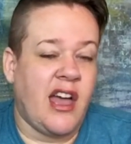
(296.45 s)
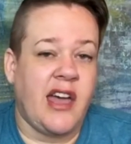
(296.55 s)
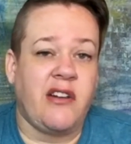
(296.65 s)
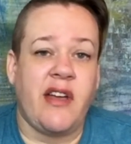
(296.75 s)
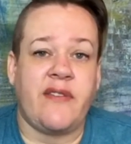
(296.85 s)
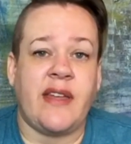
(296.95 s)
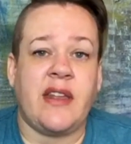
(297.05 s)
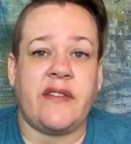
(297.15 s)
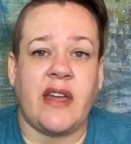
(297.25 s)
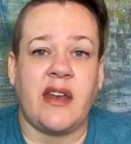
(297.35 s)
I don't have
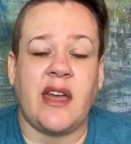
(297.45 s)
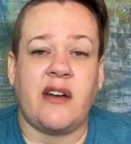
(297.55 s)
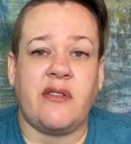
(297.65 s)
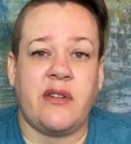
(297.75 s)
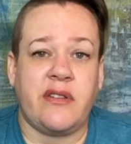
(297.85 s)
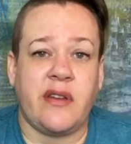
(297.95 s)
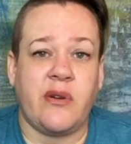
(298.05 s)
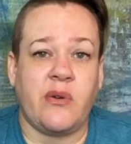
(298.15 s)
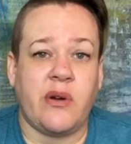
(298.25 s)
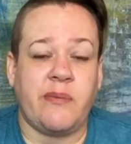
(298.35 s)
any of that now.
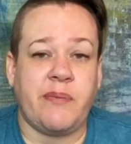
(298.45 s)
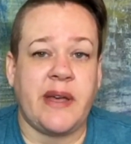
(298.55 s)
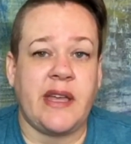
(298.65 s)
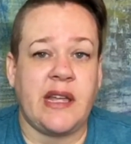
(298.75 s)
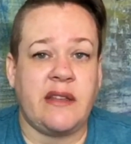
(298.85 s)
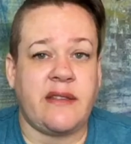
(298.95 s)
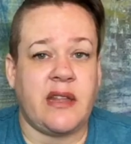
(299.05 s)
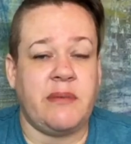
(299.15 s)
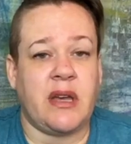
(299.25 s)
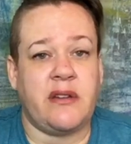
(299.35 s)
So, but it's
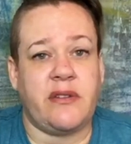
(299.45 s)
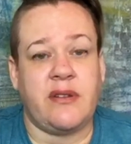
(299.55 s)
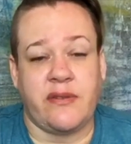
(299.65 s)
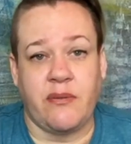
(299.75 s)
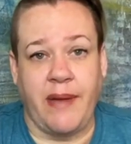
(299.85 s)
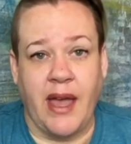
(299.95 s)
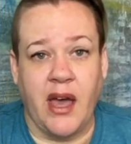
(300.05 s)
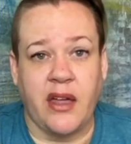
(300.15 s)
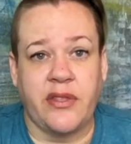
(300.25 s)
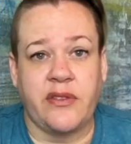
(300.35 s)
led me on to a different
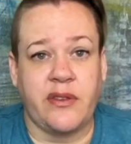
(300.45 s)
path.